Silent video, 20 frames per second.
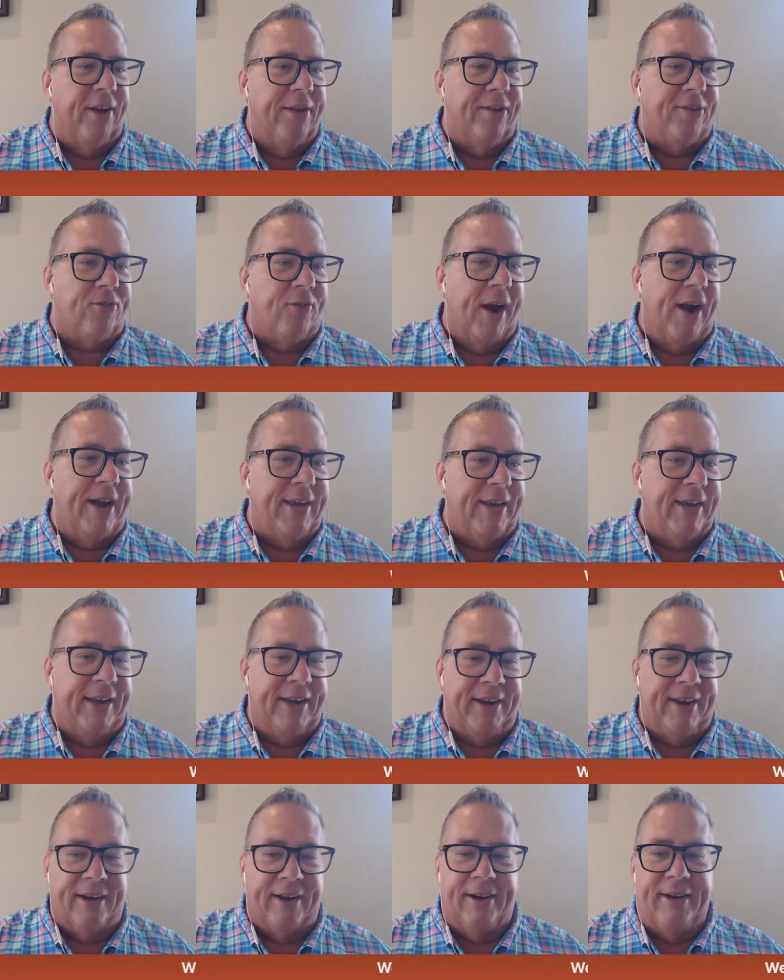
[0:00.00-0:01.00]
Let's try it again
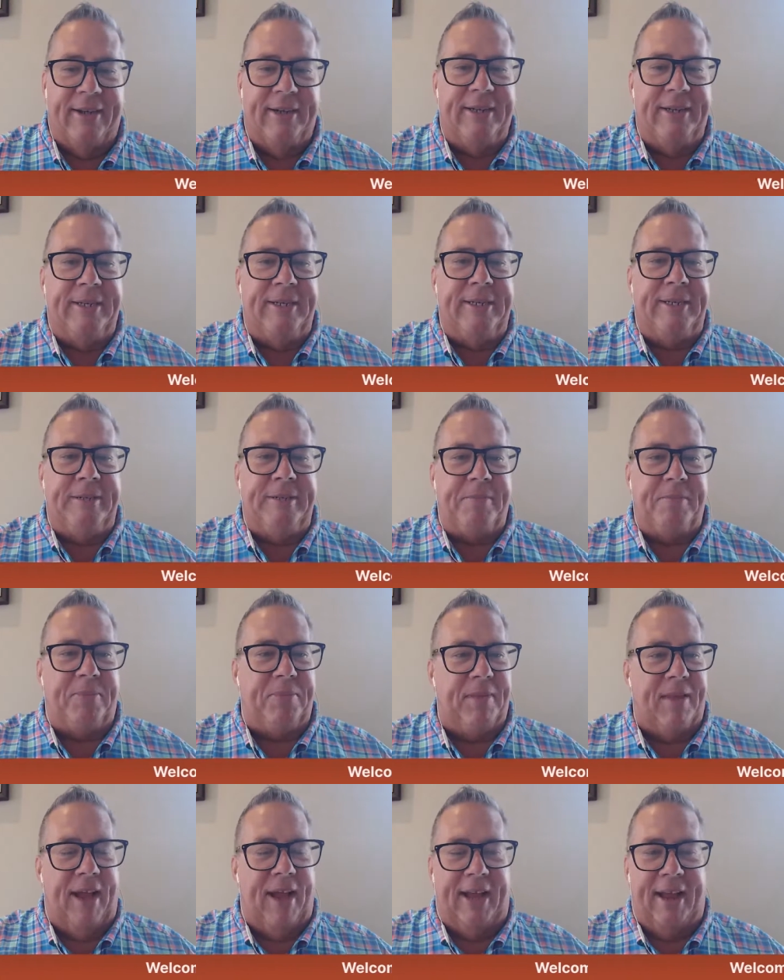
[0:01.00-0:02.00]
here.
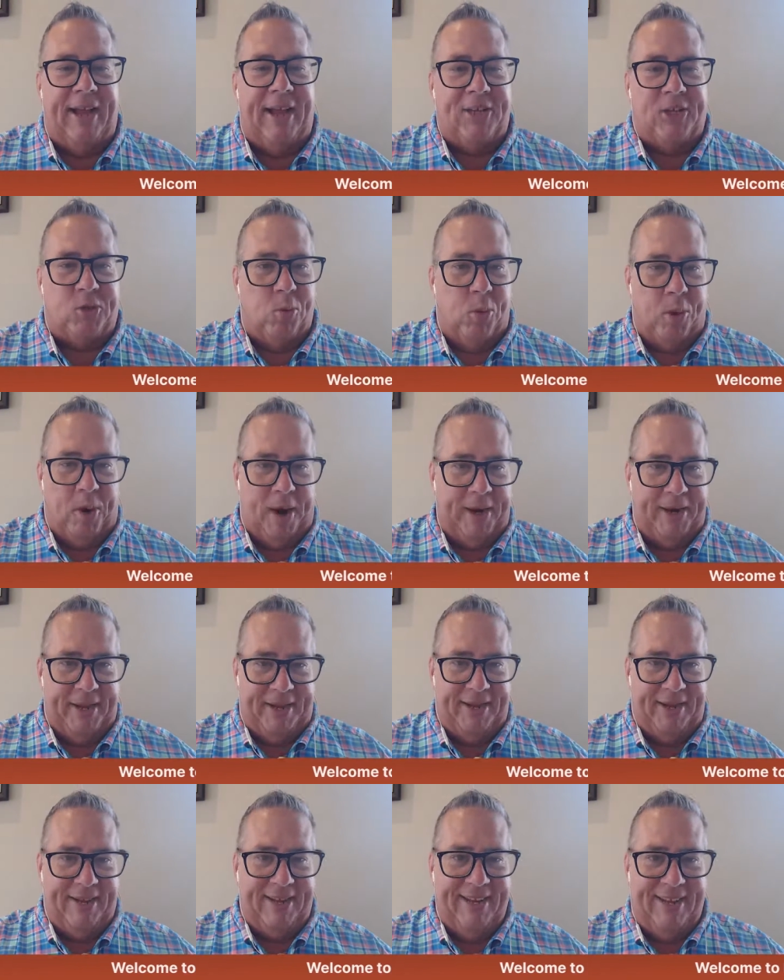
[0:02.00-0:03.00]
I swear I
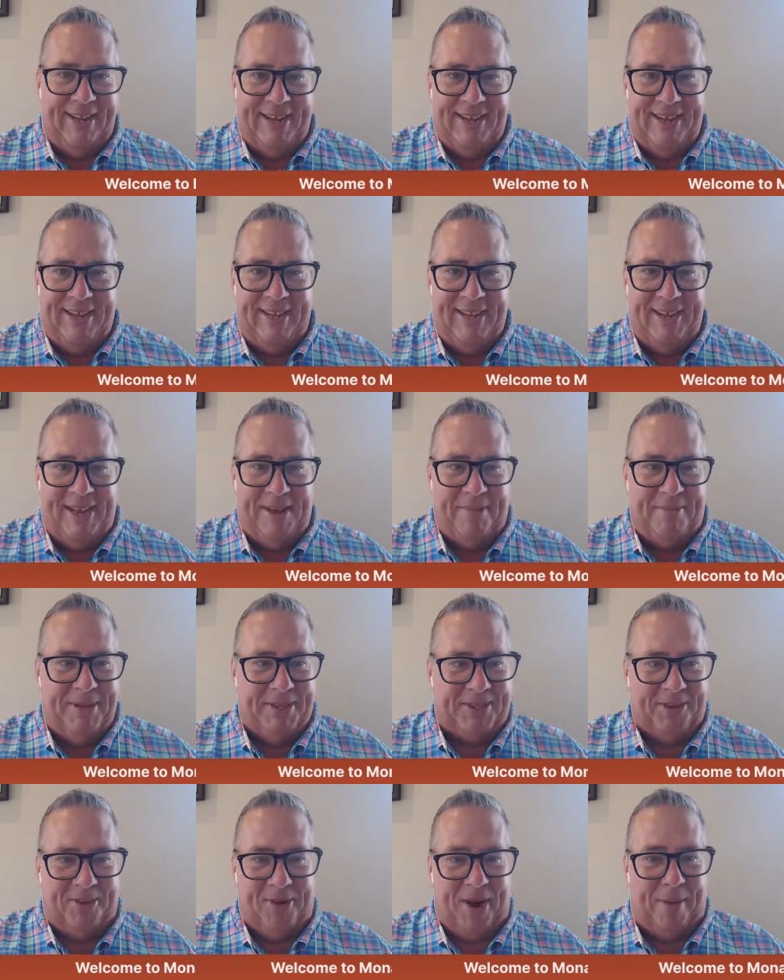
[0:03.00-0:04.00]
did it. I
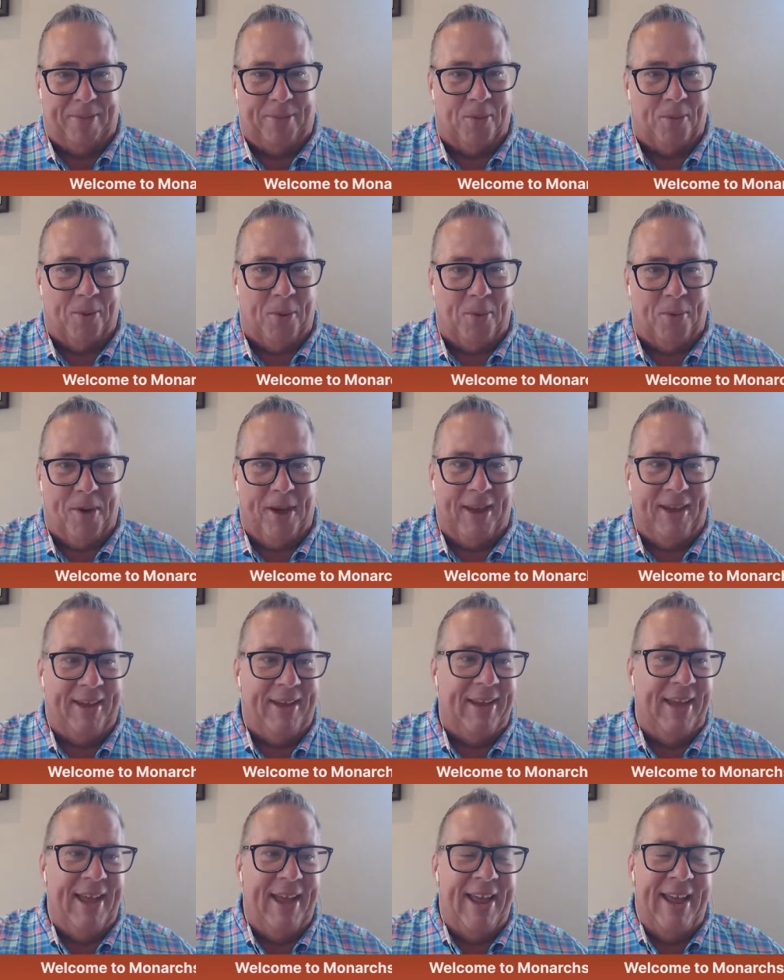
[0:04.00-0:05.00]
must have grabbed the wrong one.
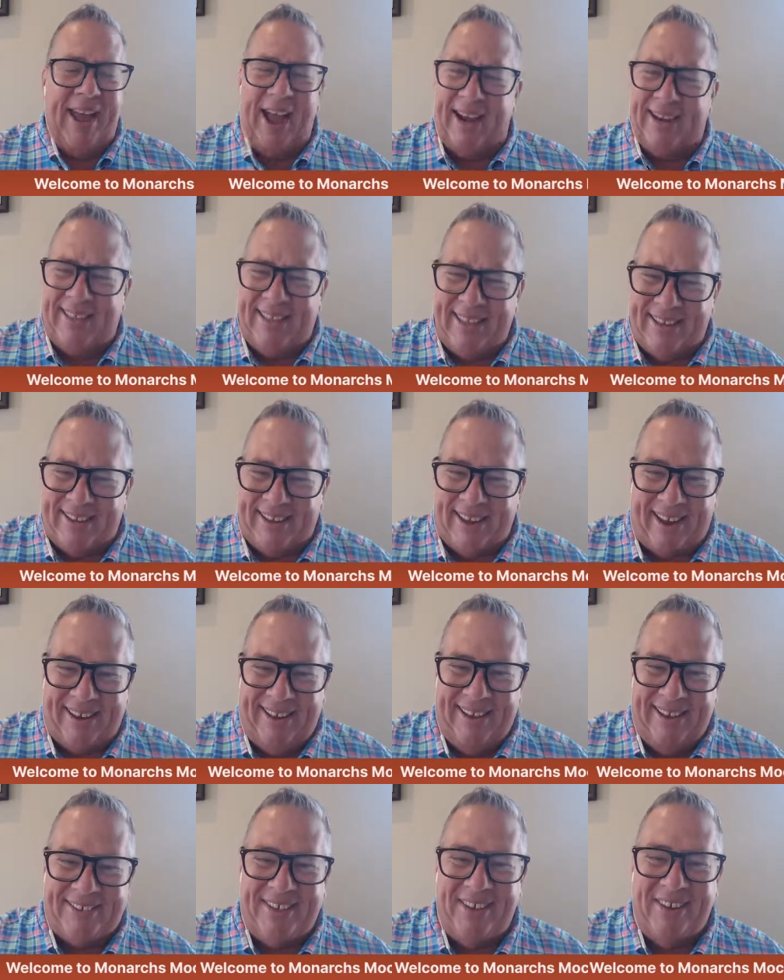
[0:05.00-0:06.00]
I did this
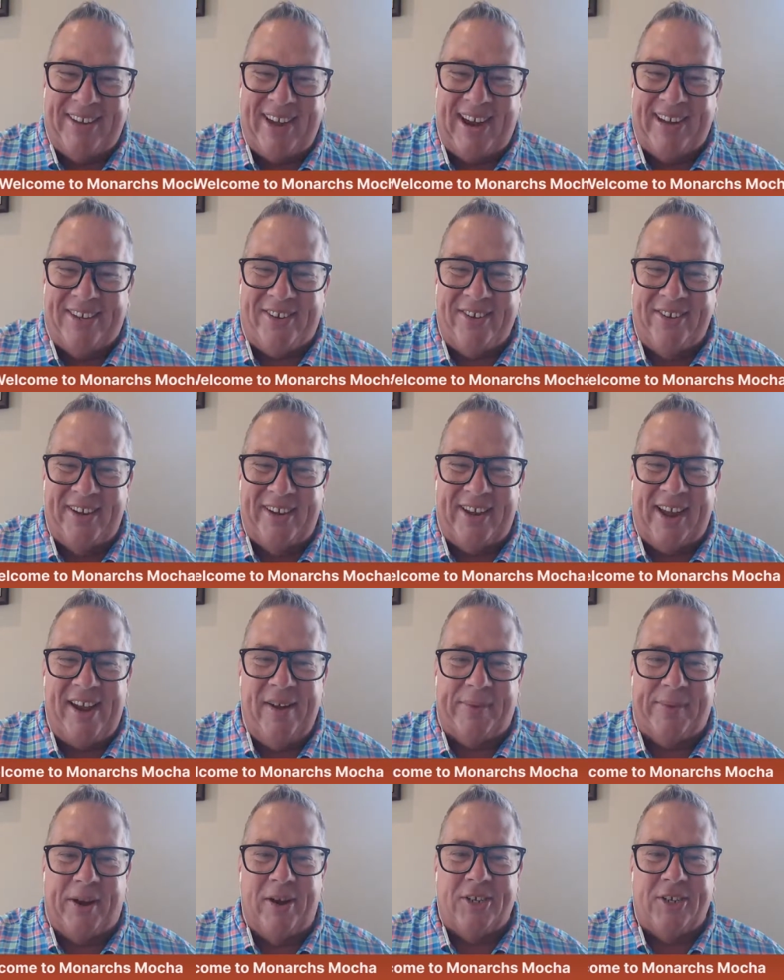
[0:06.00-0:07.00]
the other day too, didn't I? Here
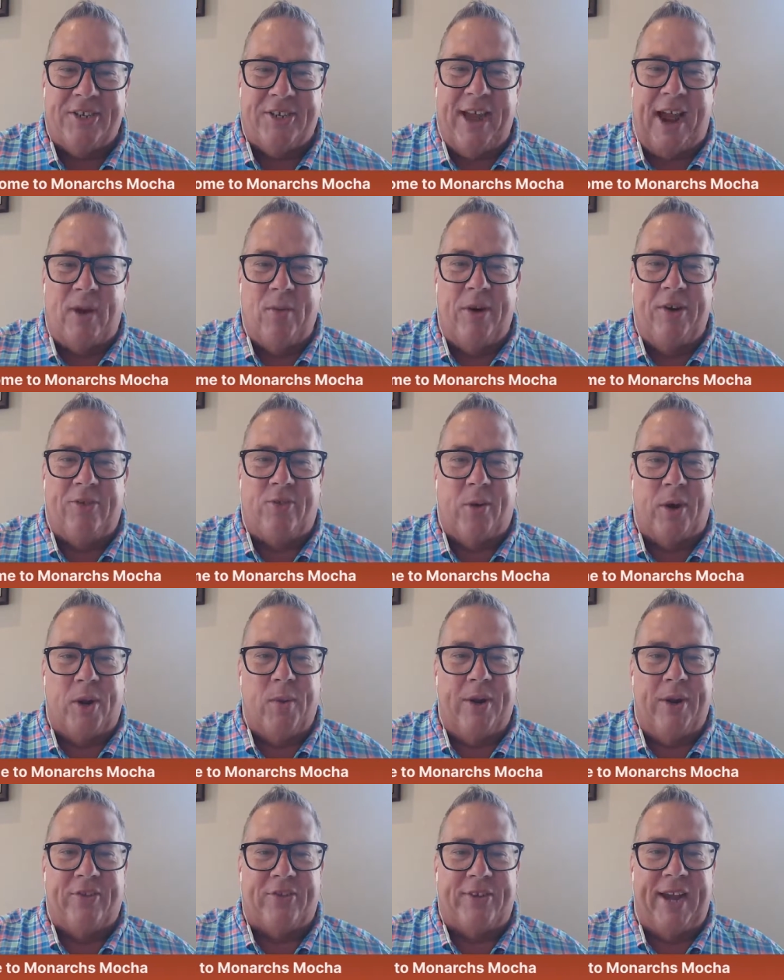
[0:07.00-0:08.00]
we go. Here's
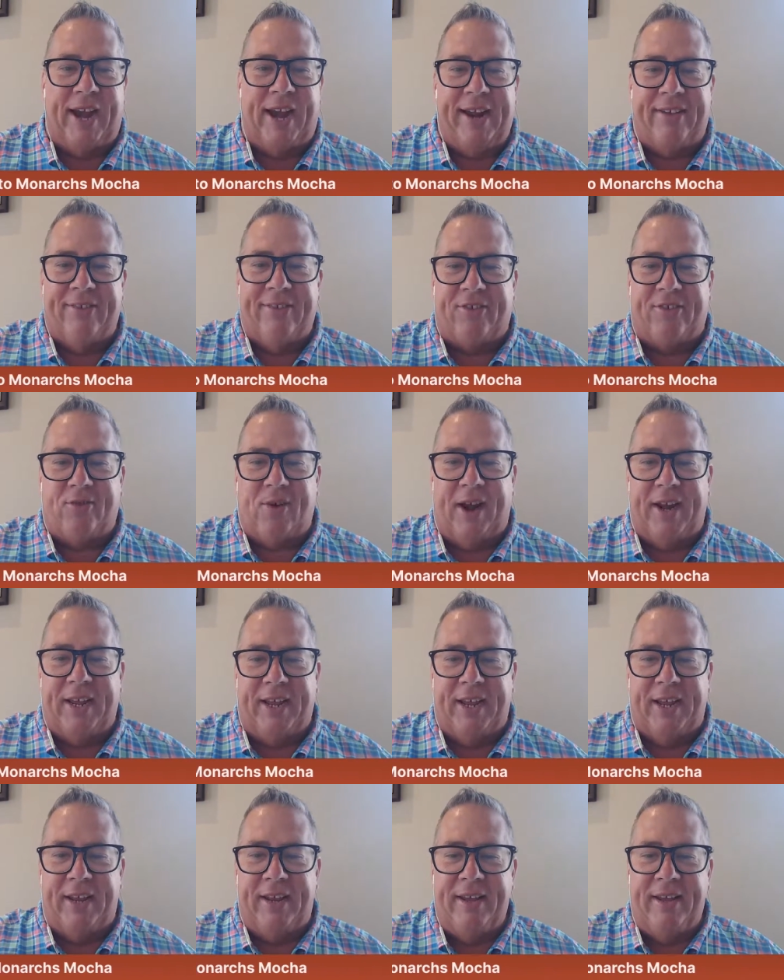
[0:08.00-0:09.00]
9-1-21 standings. Let's try it
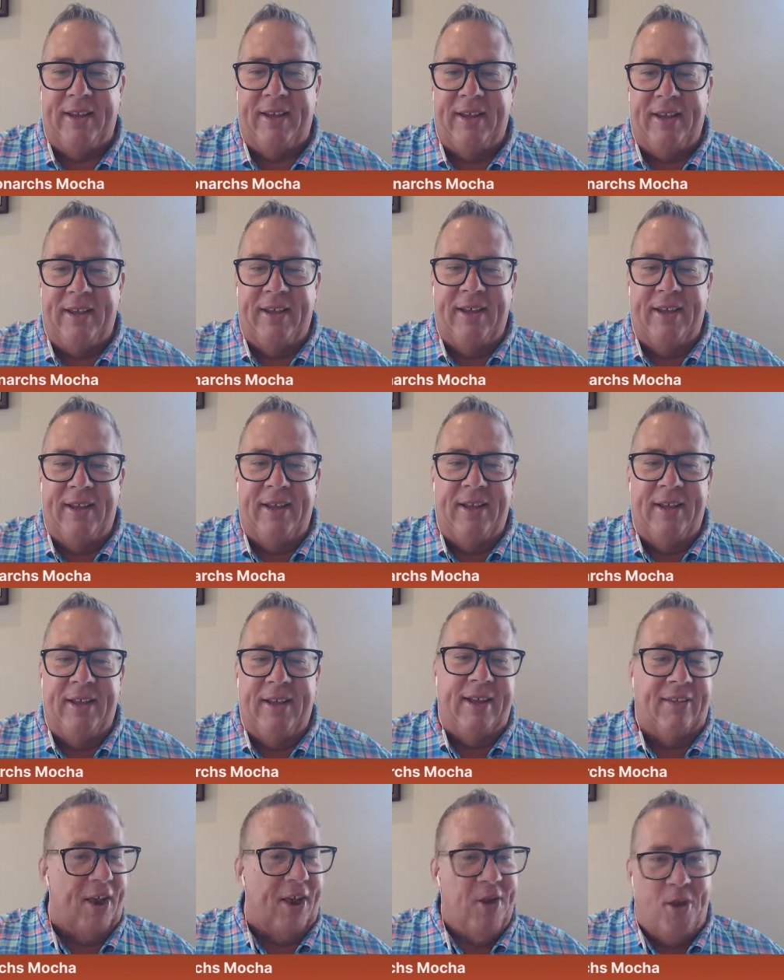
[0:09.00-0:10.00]
again.
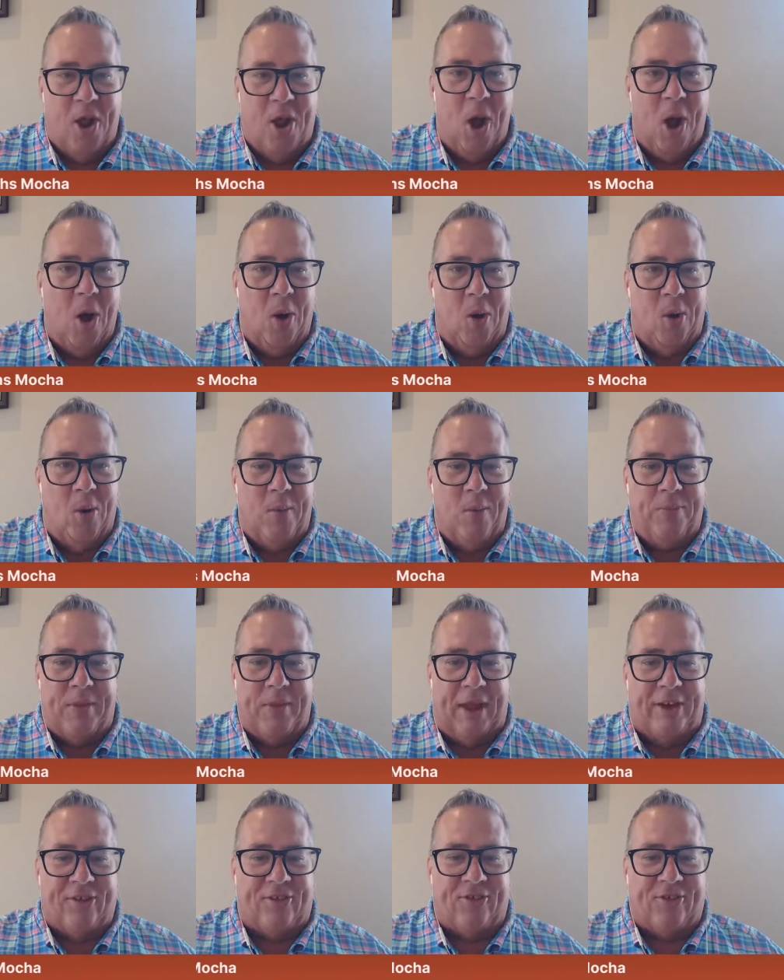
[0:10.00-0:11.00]
Because I know
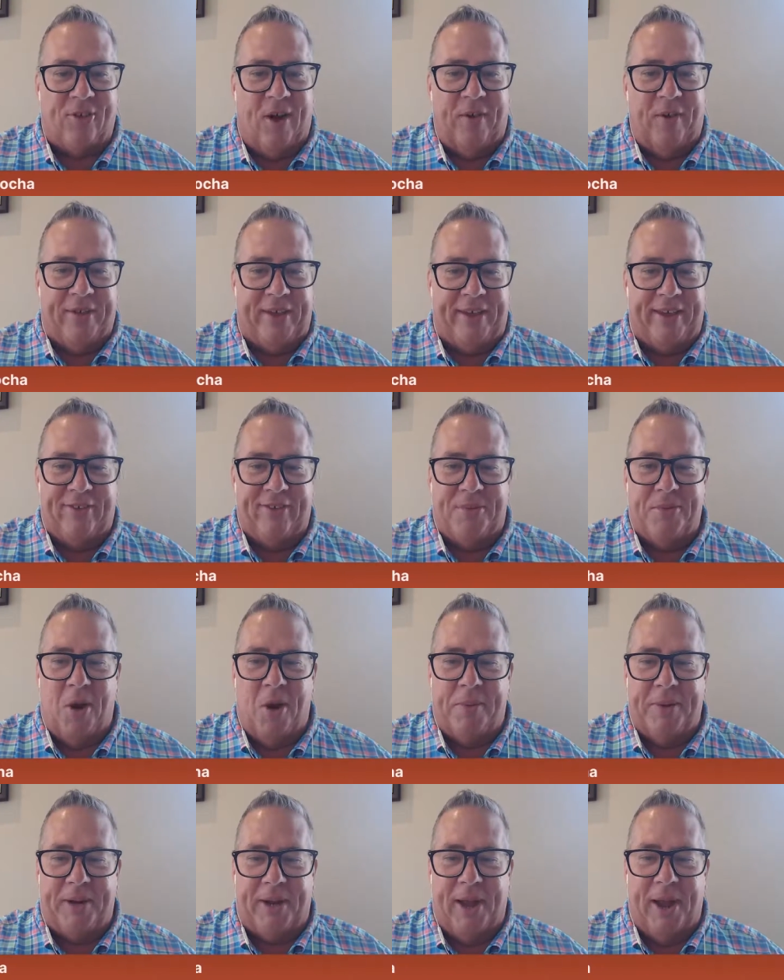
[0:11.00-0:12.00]
I just saw these a
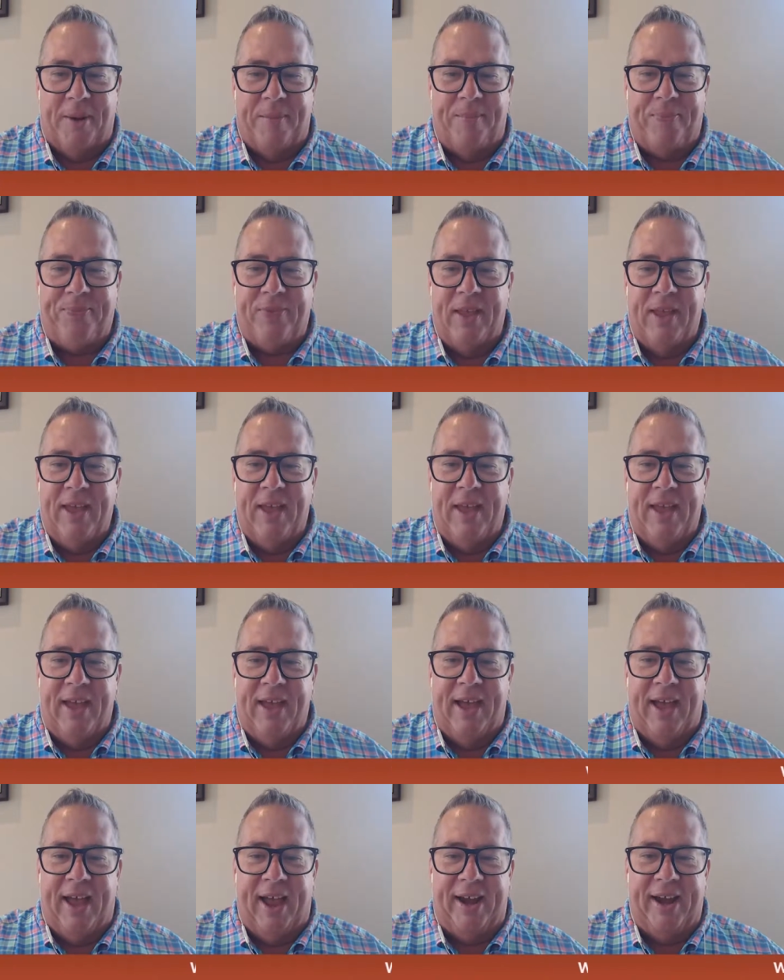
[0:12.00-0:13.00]
moment ago.
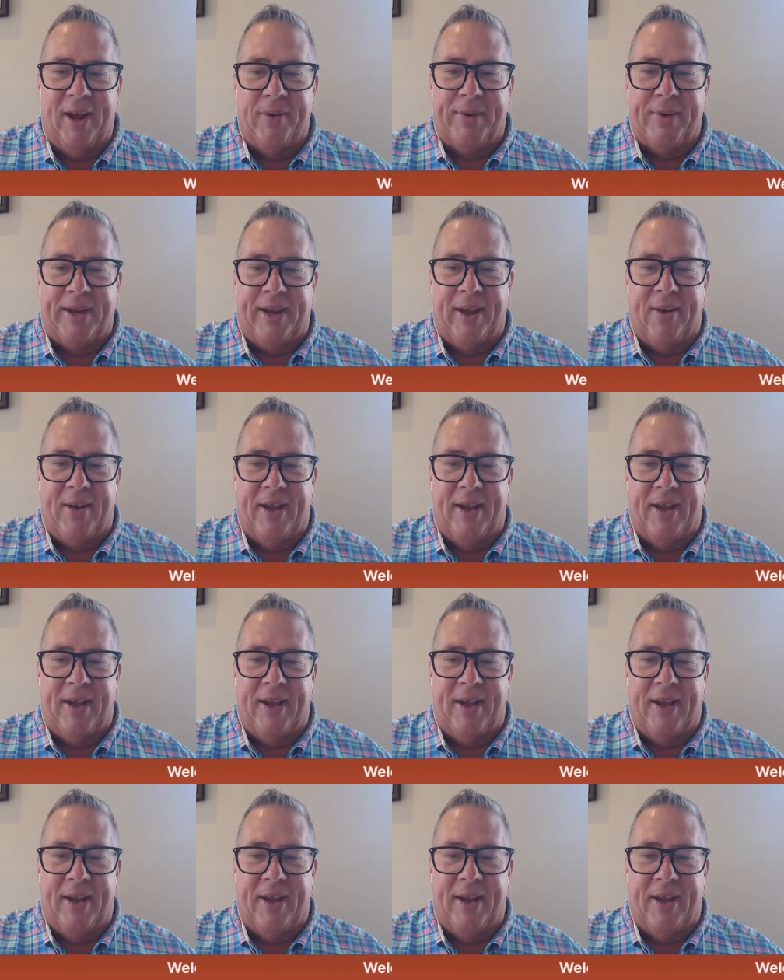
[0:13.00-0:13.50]
Here we go.